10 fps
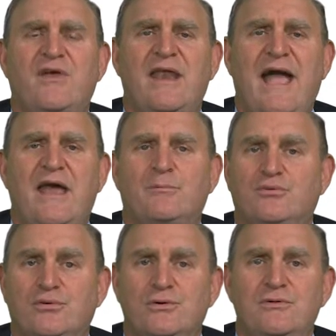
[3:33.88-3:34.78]
on how to
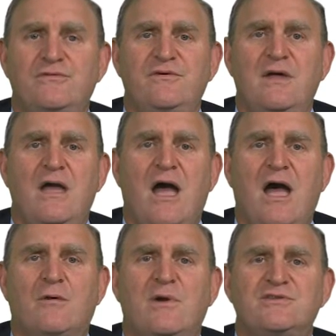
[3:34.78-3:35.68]
prove
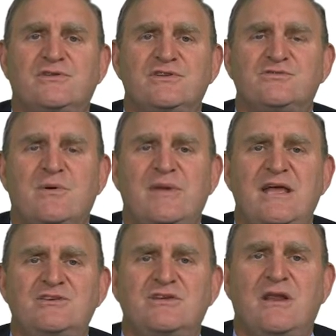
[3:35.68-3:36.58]
uh, racial
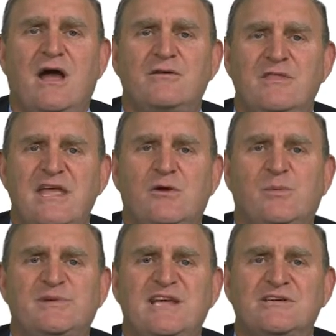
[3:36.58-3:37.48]
discrimination under the Equal
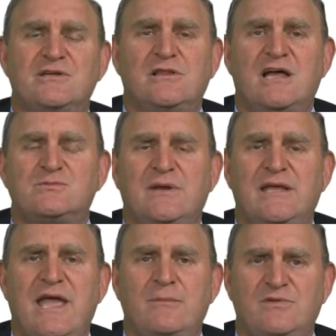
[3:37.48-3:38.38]
Protection Clause when it
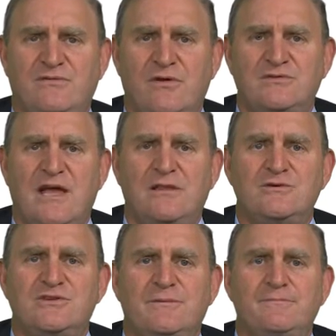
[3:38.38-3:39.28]
came to vote
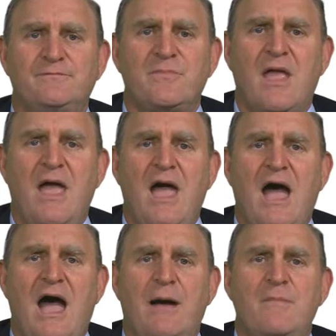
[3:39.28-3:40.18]
dilution.
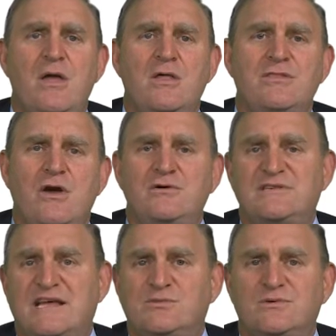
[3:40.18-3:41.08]
Um, those,
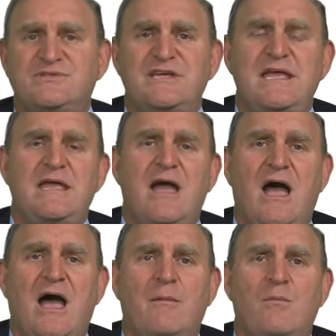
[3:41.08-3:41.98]
as we'll see,
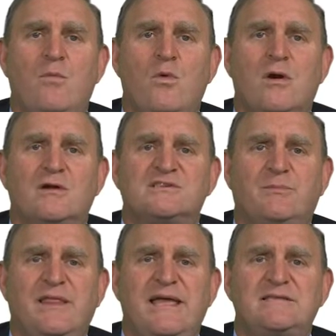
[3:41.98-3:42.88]
um, were
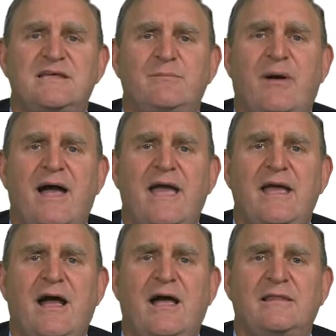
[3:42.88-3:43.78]
supplanted by
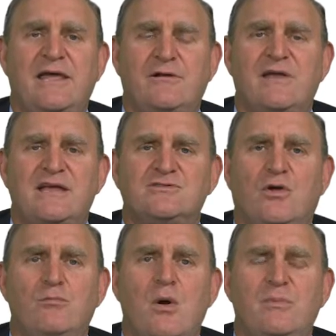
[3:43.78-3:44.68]
a later case
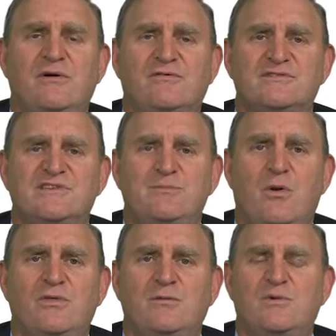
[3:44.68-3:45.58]
called Mobile versus
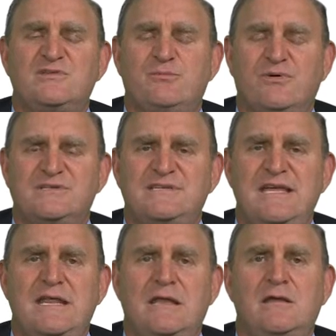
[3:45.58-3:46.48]
Bolden, which
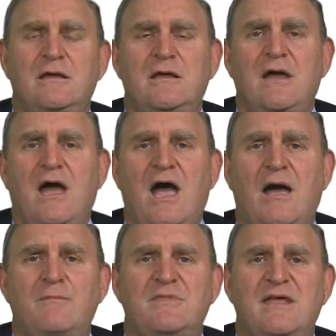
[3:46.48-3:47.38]
preceded
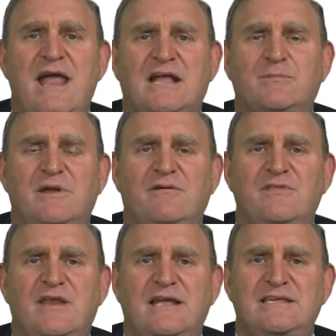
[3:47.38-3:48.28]
um, the enactment of
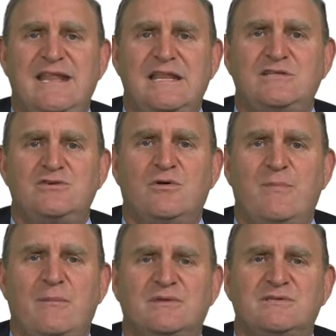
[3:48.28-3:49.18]
the 1982
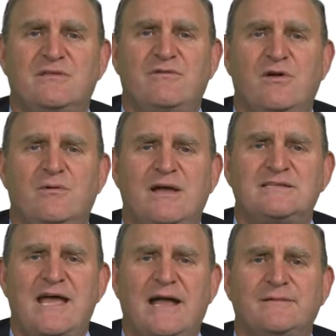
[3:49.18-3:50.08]
amendments to the Voting
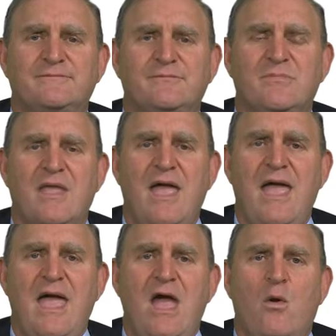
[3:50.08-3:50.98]
Rights Act.
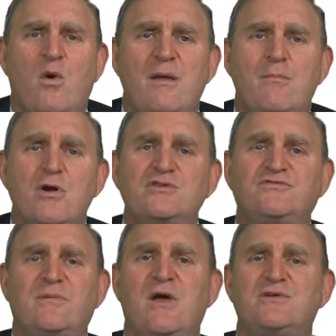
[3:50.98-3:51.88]
What emerged
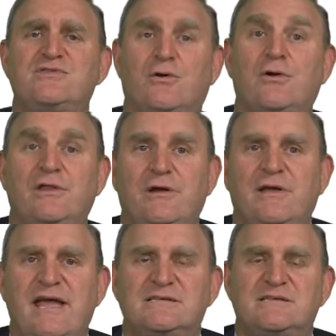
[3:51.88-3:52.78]
from those earlier
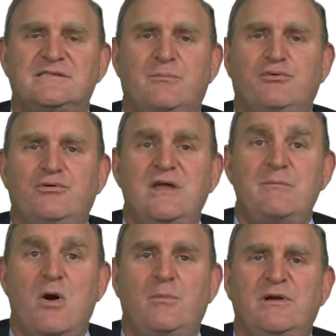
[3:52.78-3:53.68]
cases, the pre
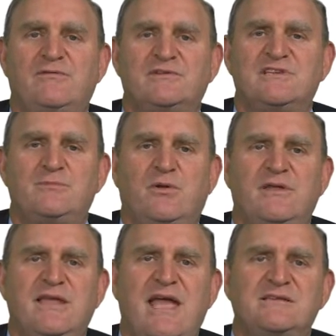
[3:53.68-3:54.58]
Mobile versus
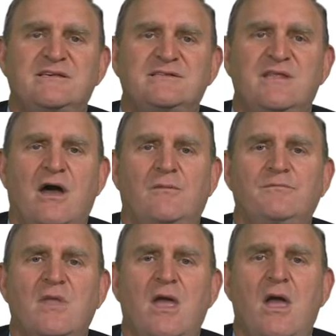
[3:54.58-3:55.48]
Bolden cases, though,
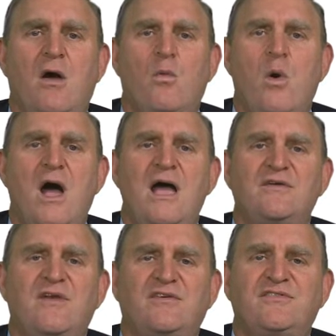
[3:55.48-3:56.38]

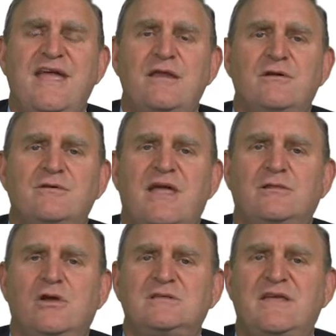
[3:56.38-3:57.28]
was a standard
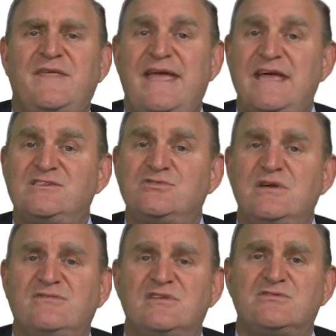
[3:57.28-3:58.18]
that looked at the
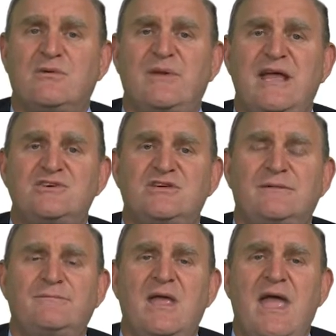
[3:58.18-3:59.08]
history of
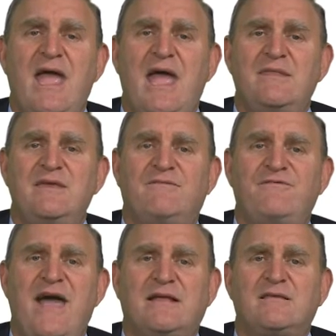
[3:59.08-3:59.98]
discrimination and the
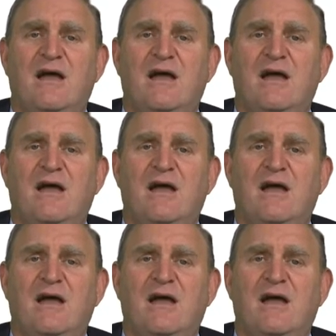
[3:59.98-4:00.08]
effect